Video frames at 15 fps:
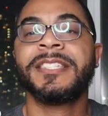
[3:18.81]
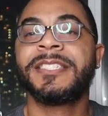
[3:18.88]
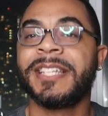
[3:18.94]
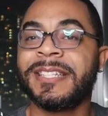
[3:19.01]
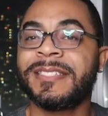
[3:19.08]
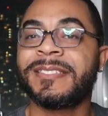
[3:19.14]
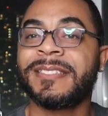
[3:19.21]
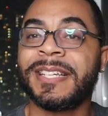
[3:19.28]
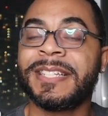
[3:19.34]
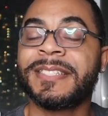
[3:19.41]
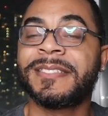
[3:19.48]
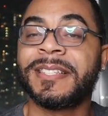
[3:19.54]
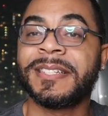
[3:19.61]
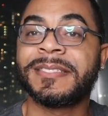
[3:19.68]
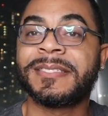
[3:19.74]
She
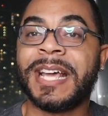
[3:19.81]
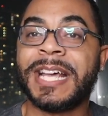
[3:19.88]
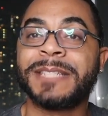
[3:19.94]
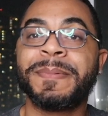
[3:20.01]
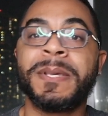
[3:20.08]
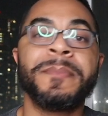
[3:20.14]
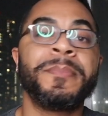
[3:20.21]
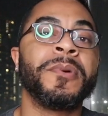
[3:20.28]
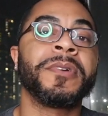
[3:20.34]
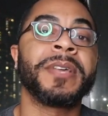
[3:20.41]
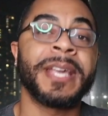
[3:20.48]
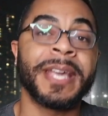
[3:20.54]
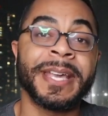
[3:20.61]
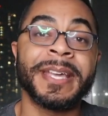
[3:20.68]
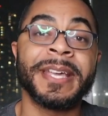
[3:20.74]
sees this as people
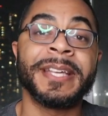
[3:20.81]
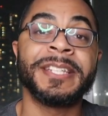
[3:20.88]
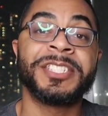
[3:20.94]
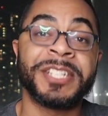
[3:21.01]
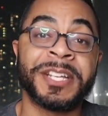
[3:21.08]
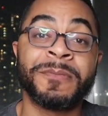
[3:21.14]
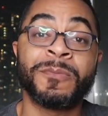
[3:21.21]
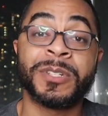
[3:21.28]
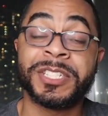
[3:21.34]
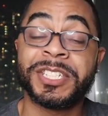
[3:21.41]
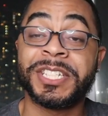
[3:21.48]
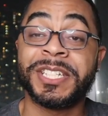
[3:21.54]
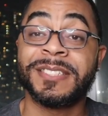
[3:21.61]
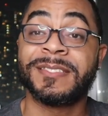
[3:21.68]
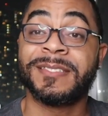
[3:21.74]
kicking Jen when
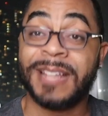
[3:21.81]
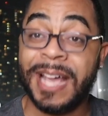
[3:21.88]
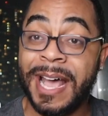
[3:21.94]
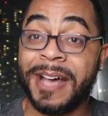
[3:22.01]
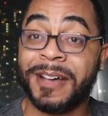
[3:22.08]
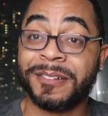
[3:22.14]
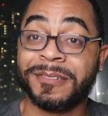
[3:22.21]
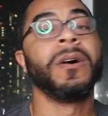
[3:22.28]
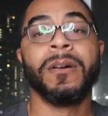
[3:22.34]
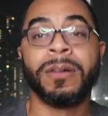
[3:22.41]
she's down.